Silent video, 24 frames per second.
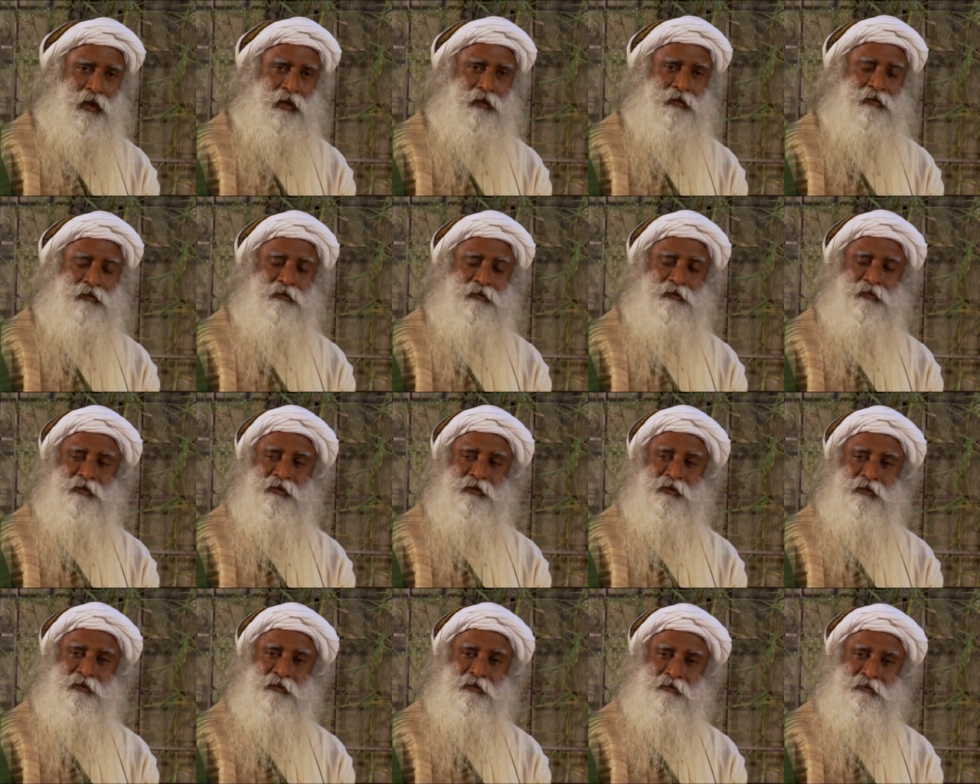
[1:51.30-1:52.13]

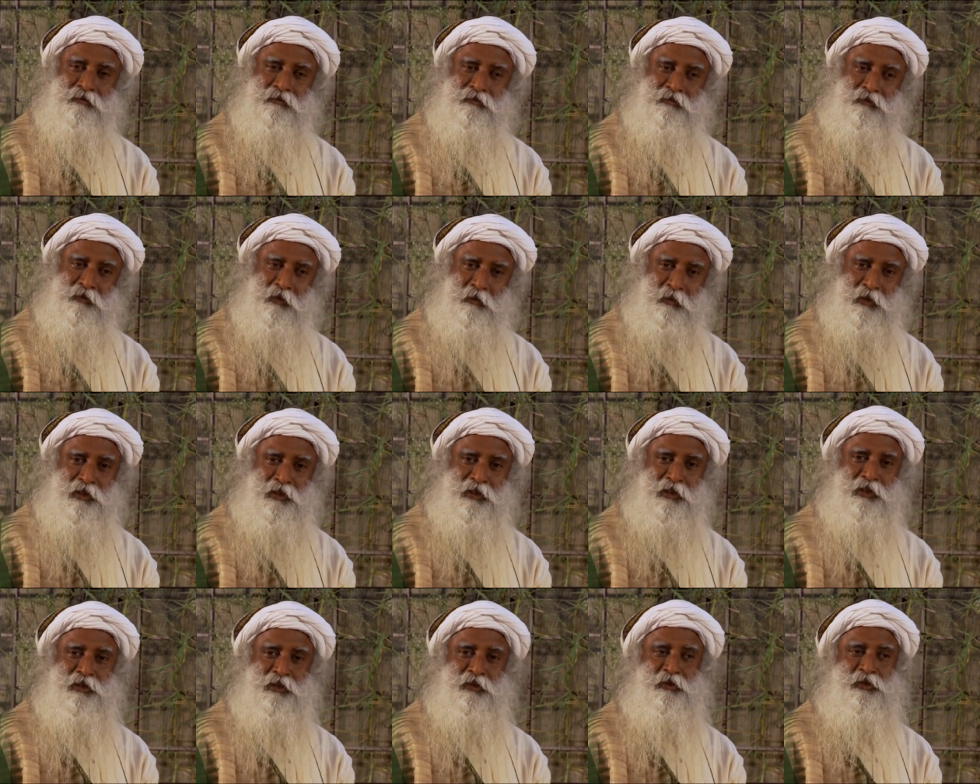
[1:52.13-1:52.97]
And we
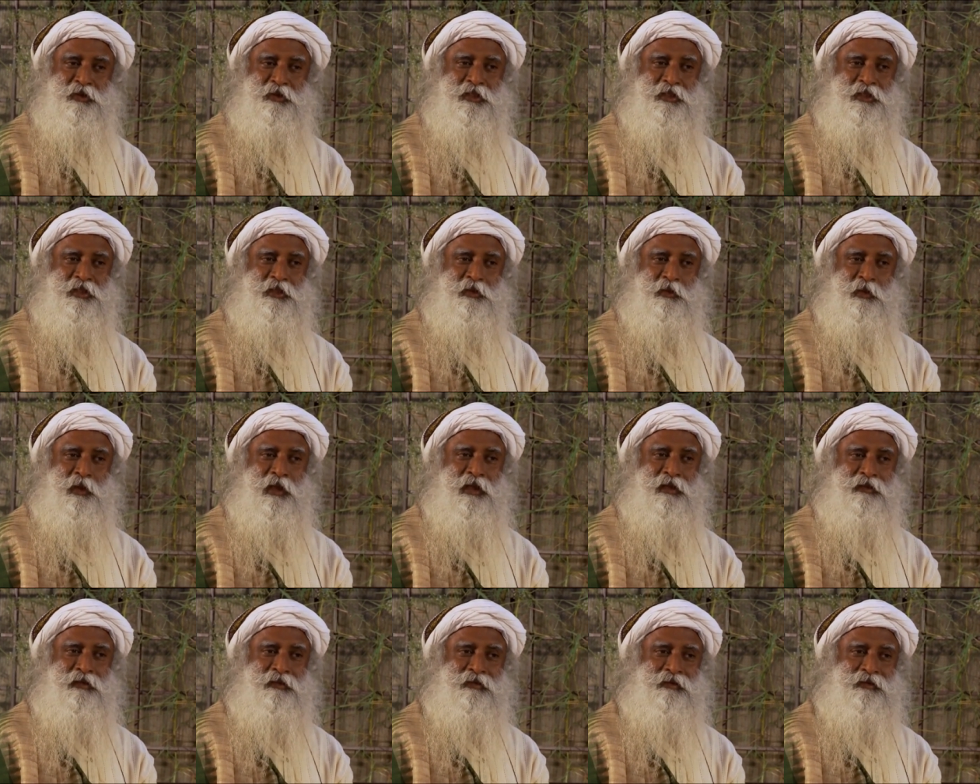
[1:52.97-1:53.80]
must learn to treat it
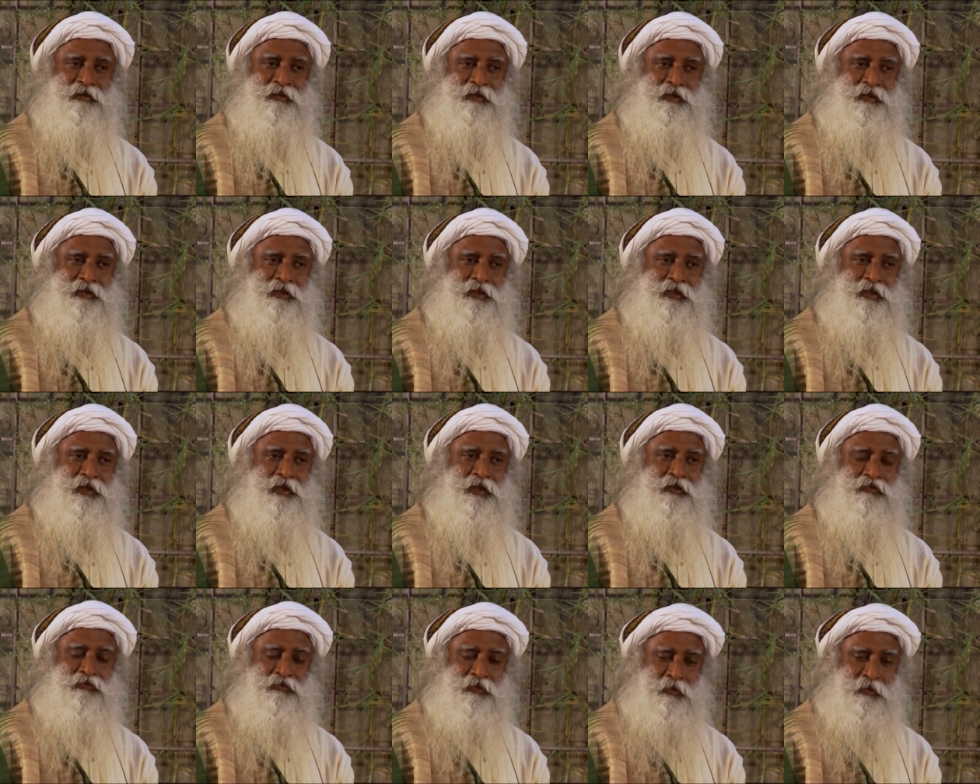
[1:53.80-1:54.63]
well
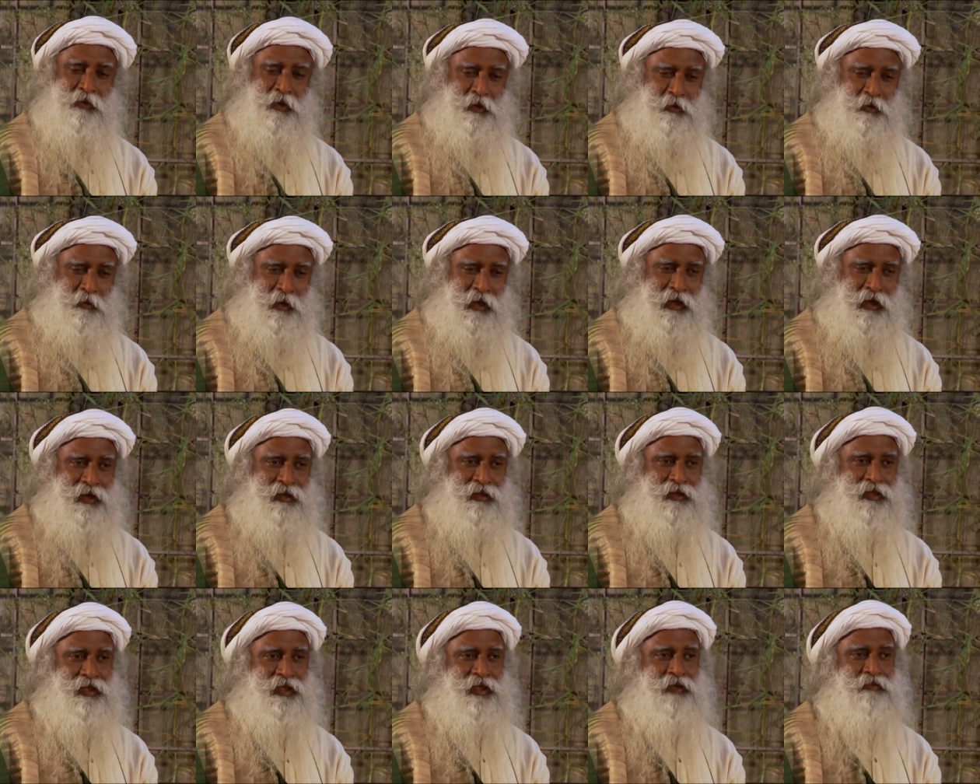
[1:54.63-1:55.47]
if we want to be
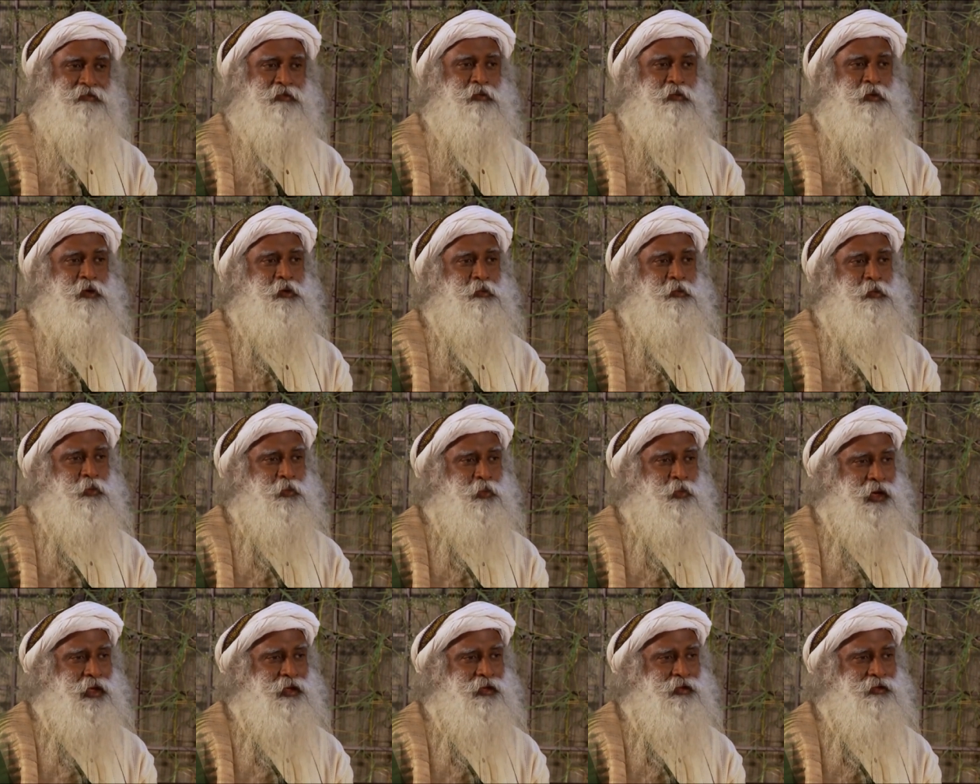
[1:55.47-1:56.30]
healthy, if we want to
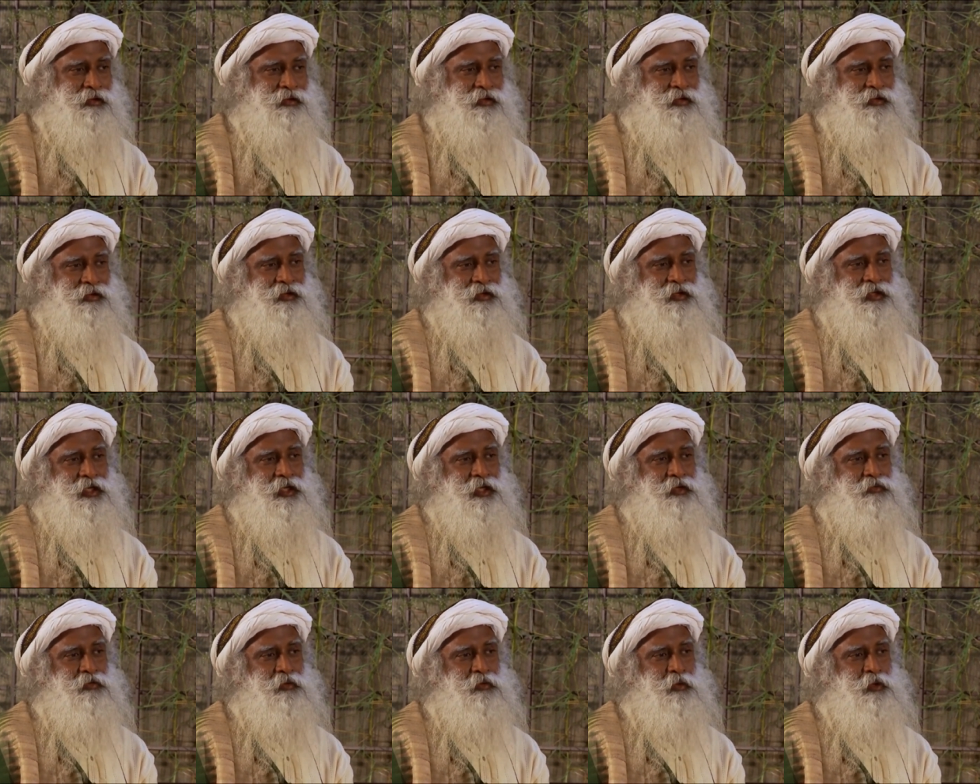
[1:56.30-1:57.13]
be well,
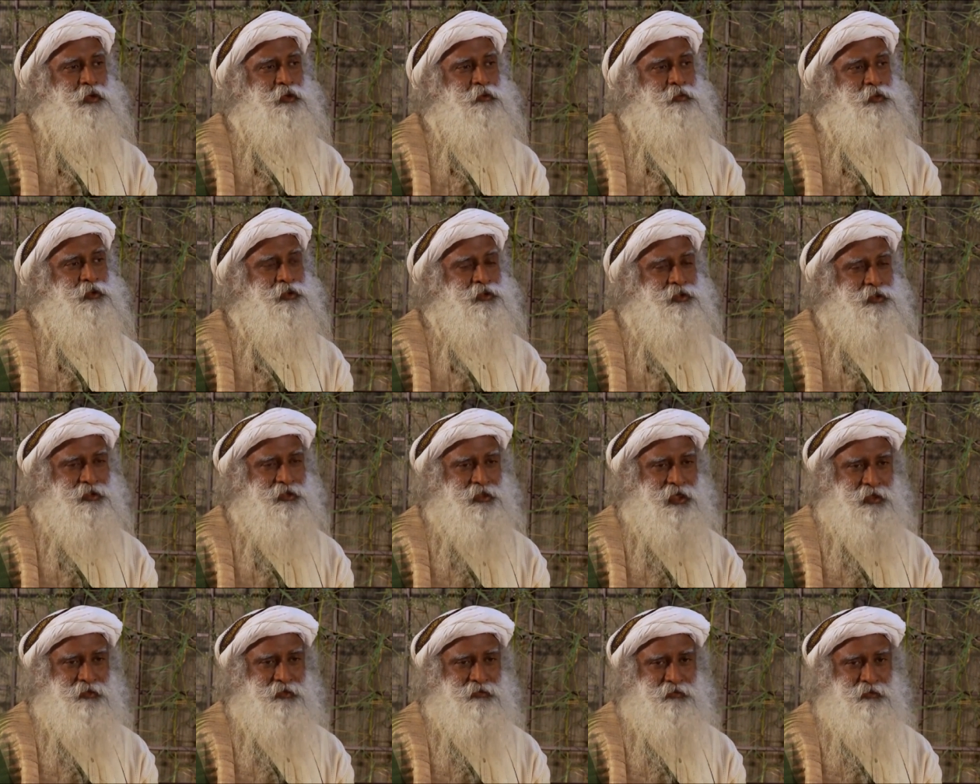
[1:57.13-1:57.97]
if we want to be
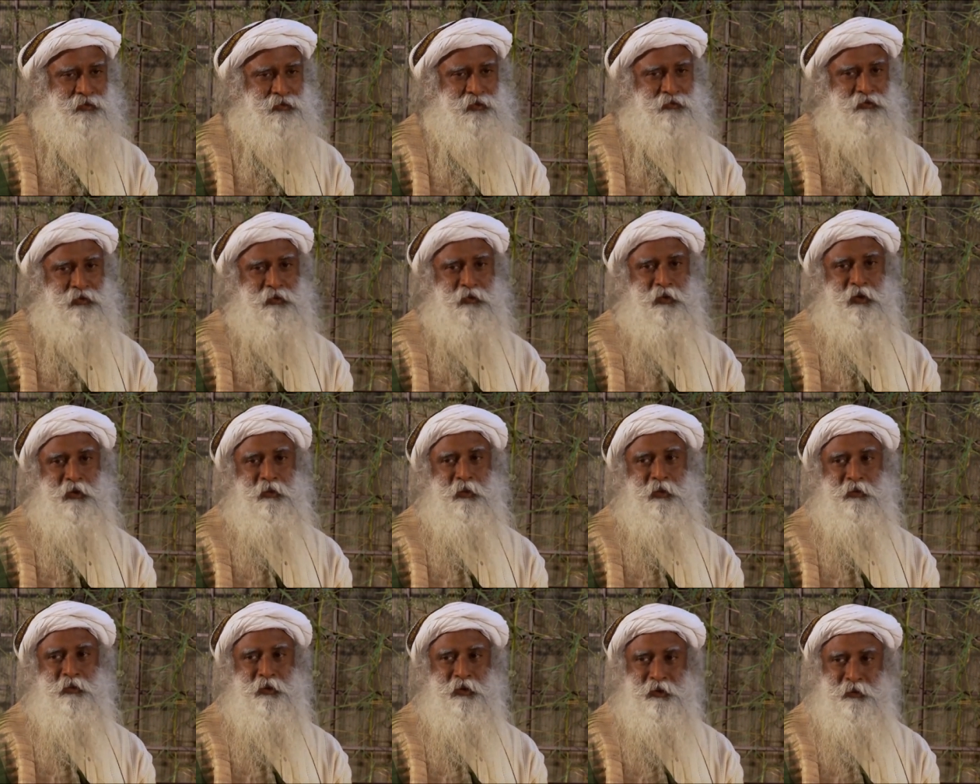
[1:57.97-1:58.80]
successful, if we
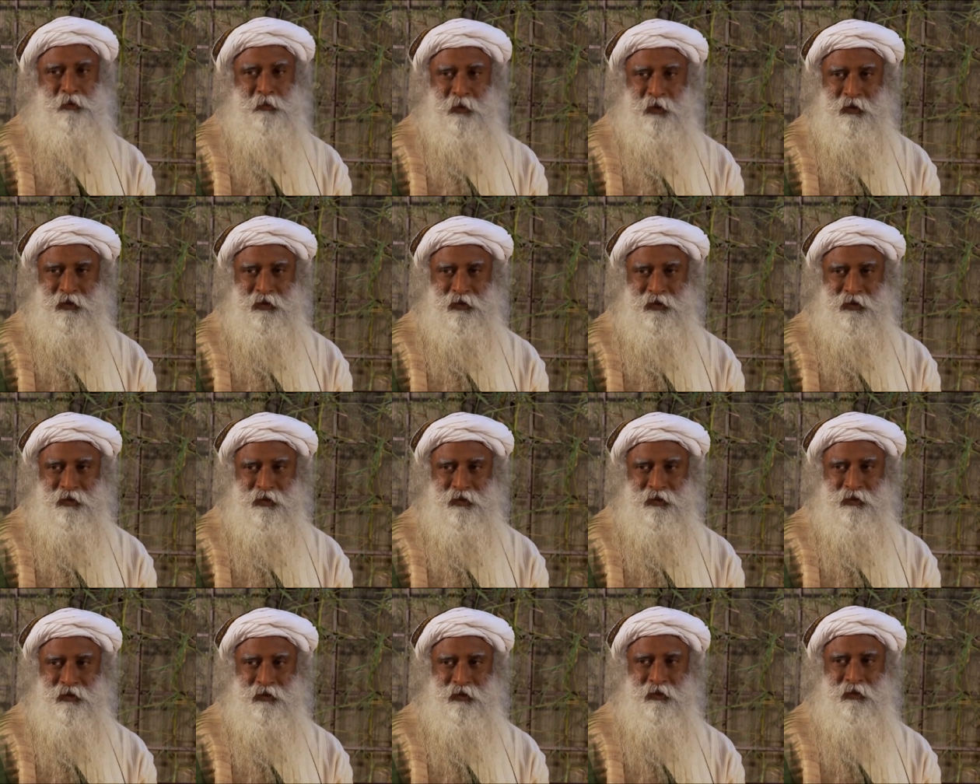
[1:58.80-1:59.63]
want to be
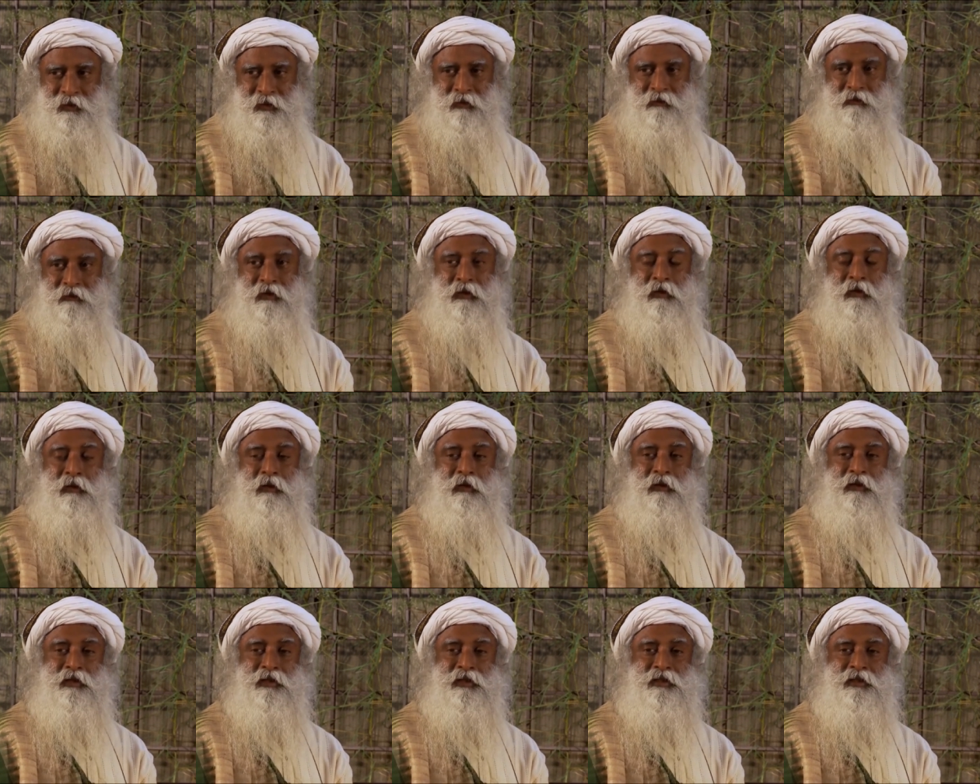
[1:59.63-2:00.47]
prosperous. For
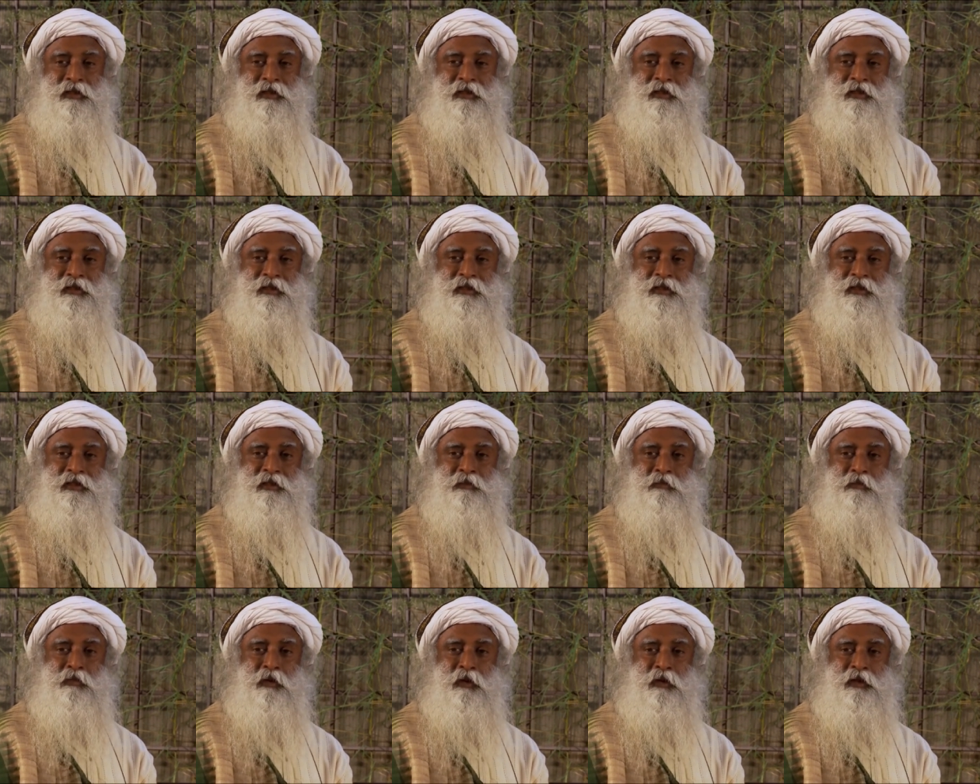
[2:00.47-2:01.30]
all these things,
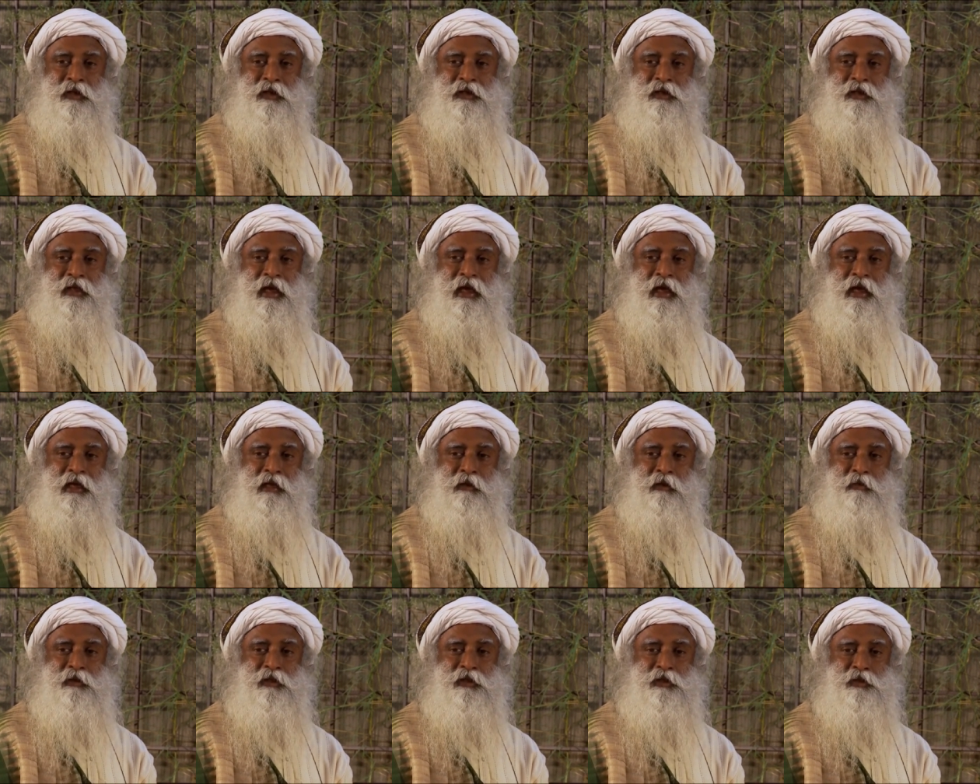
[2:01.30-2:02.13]
it's important the
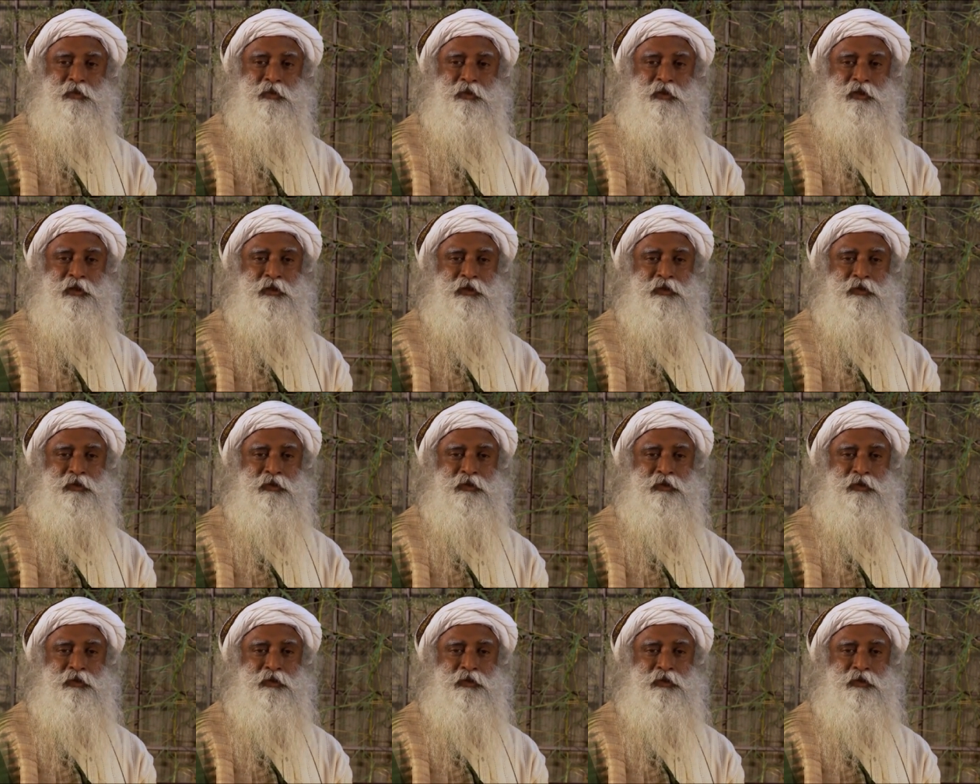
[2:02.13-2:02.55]
elements